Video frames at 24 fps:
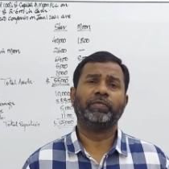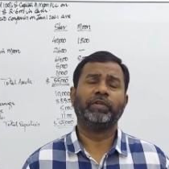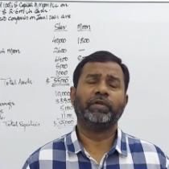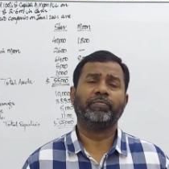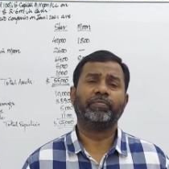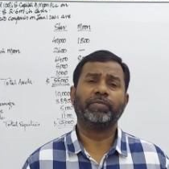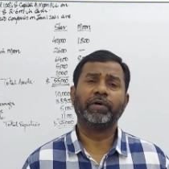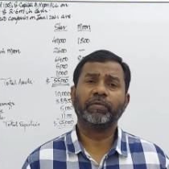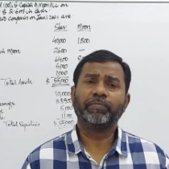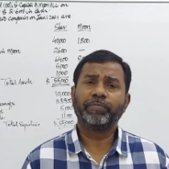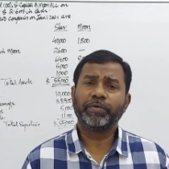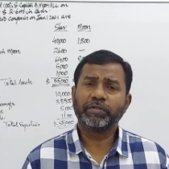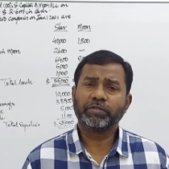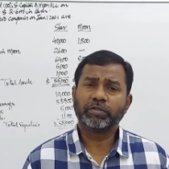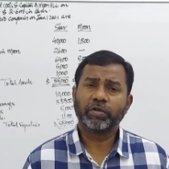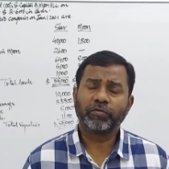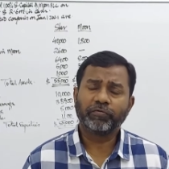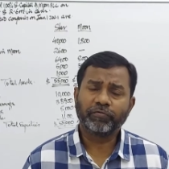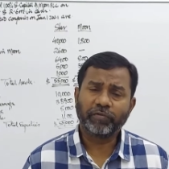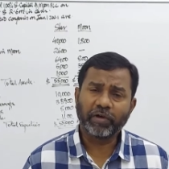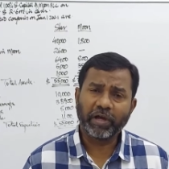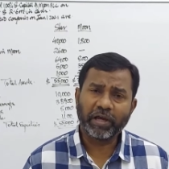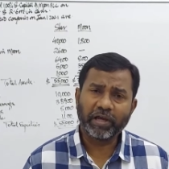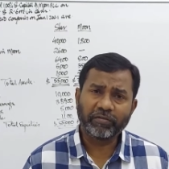the purpose
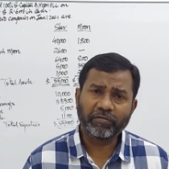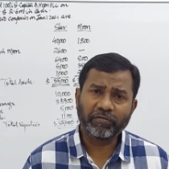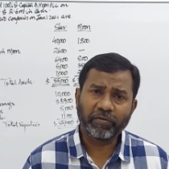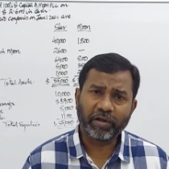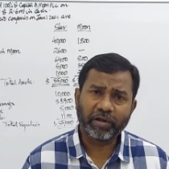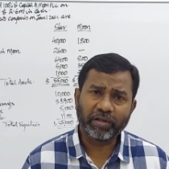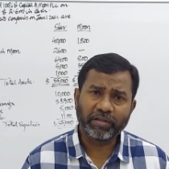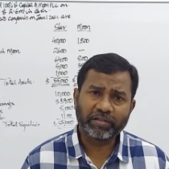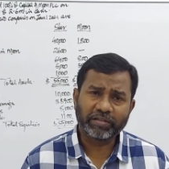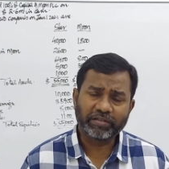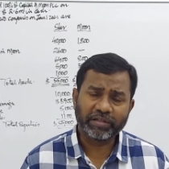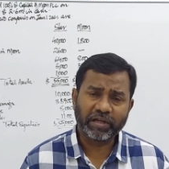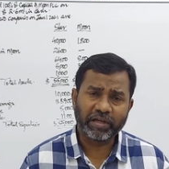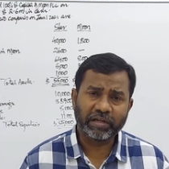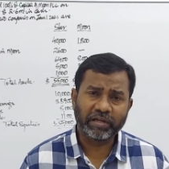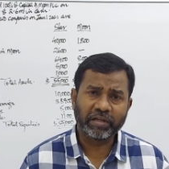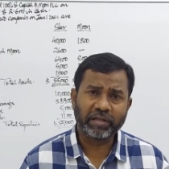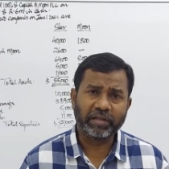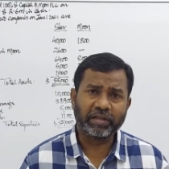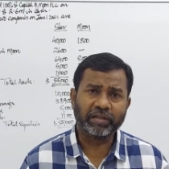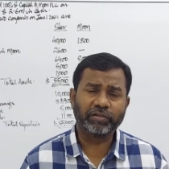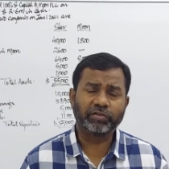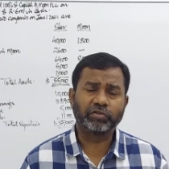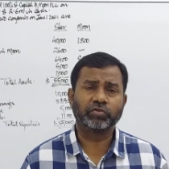of IFRS
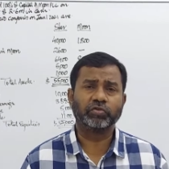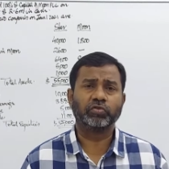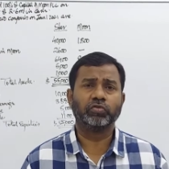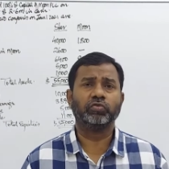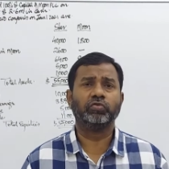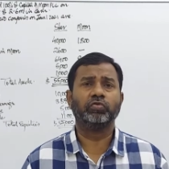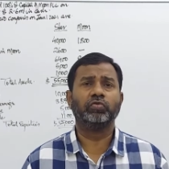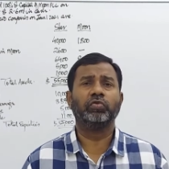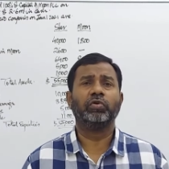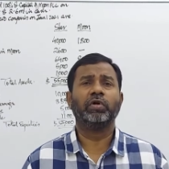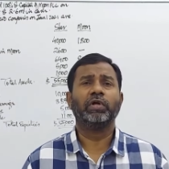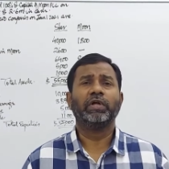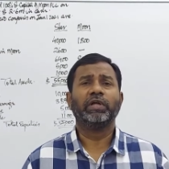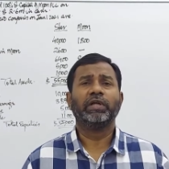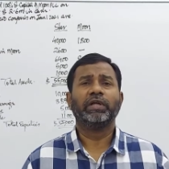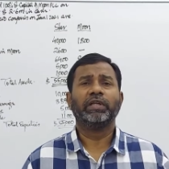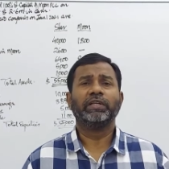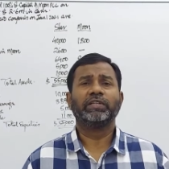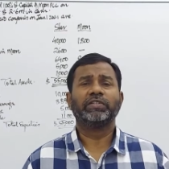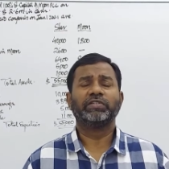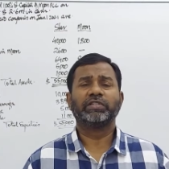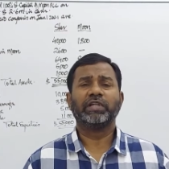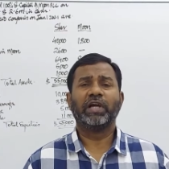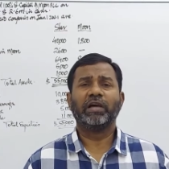10 is to
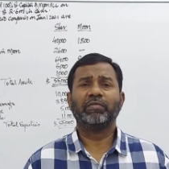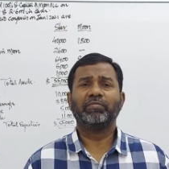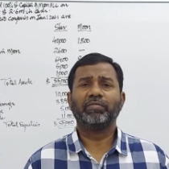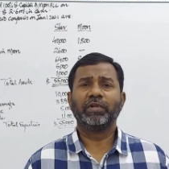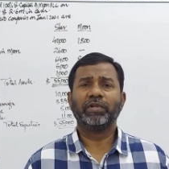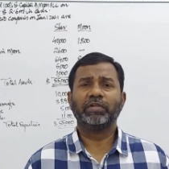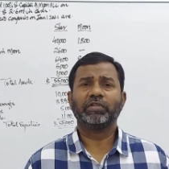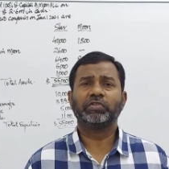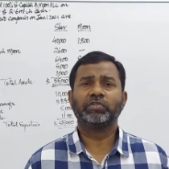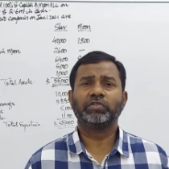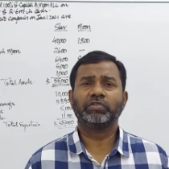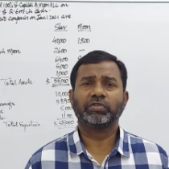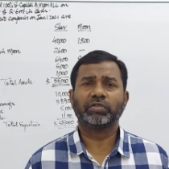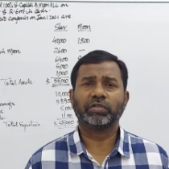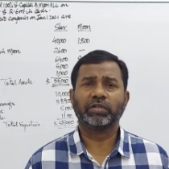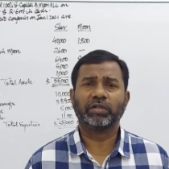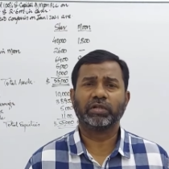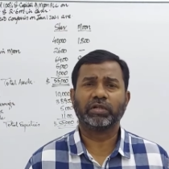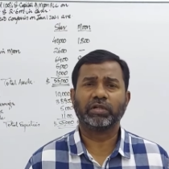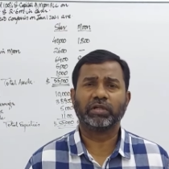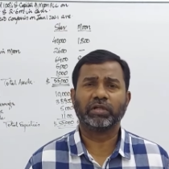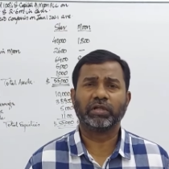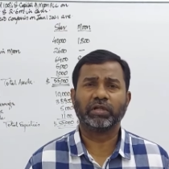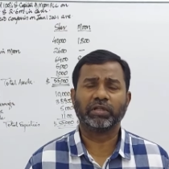establish
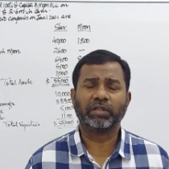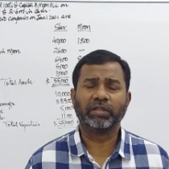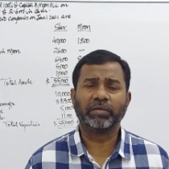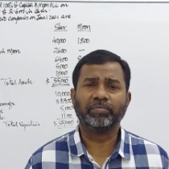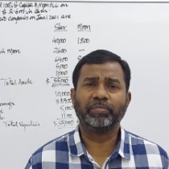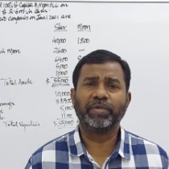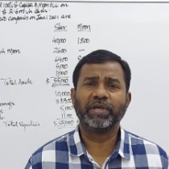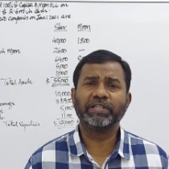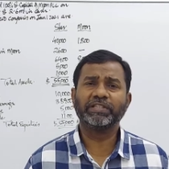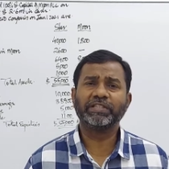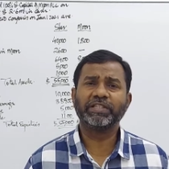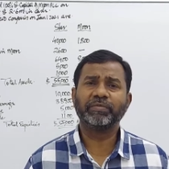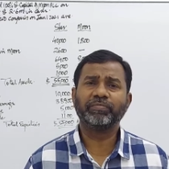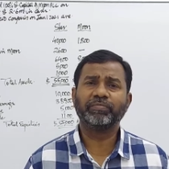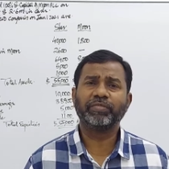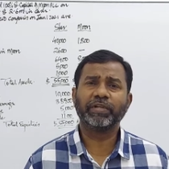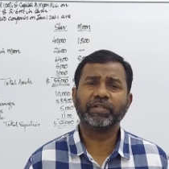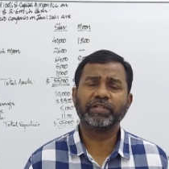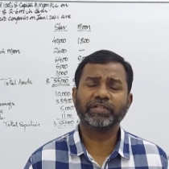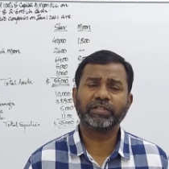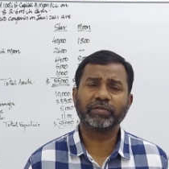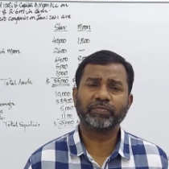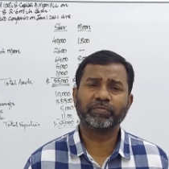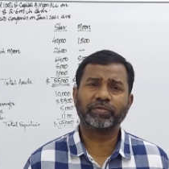uh, the basic
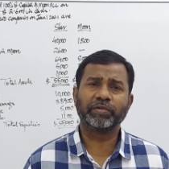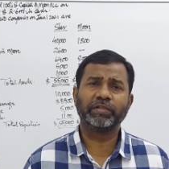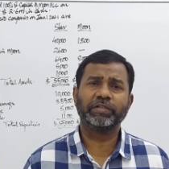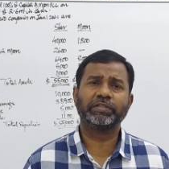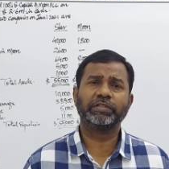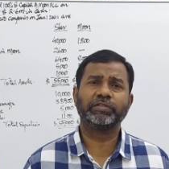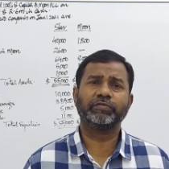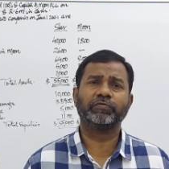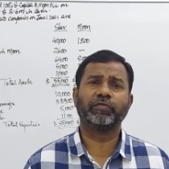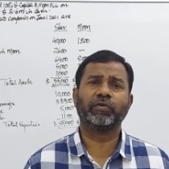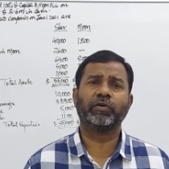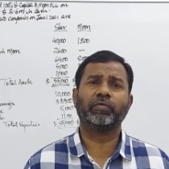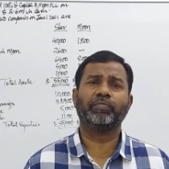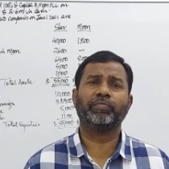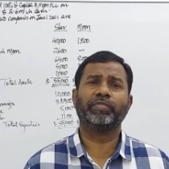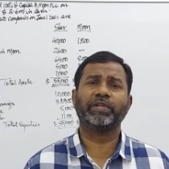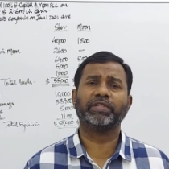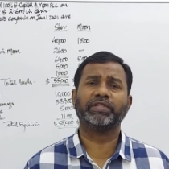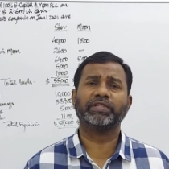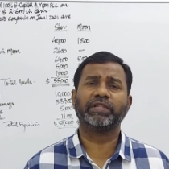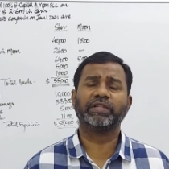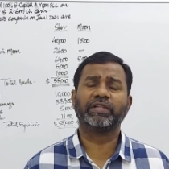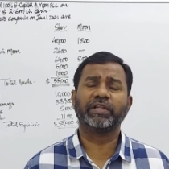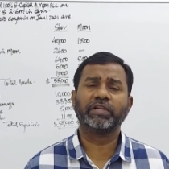principles for
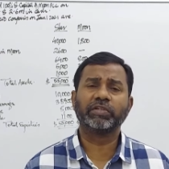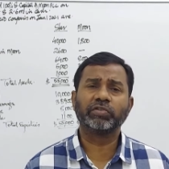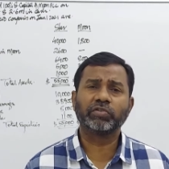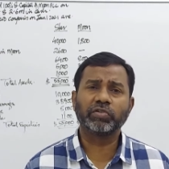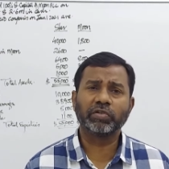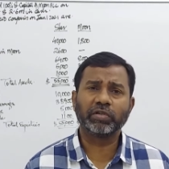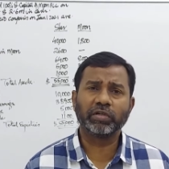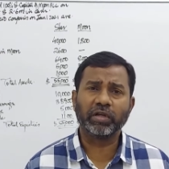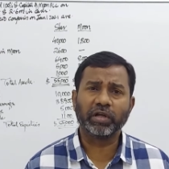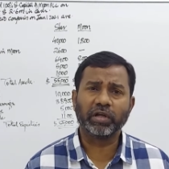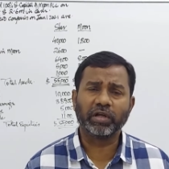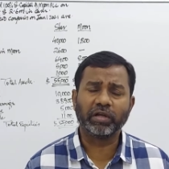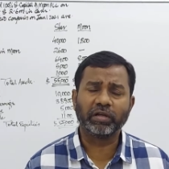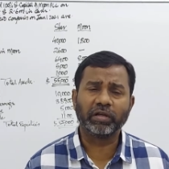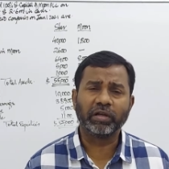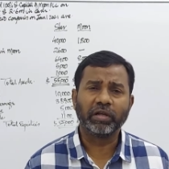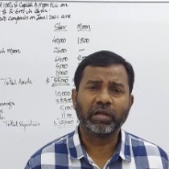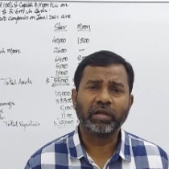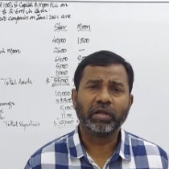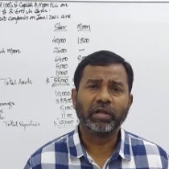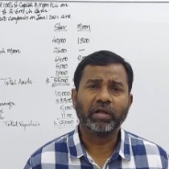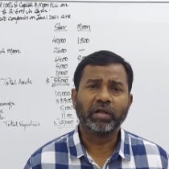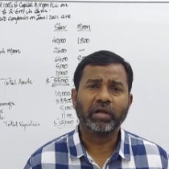presentation and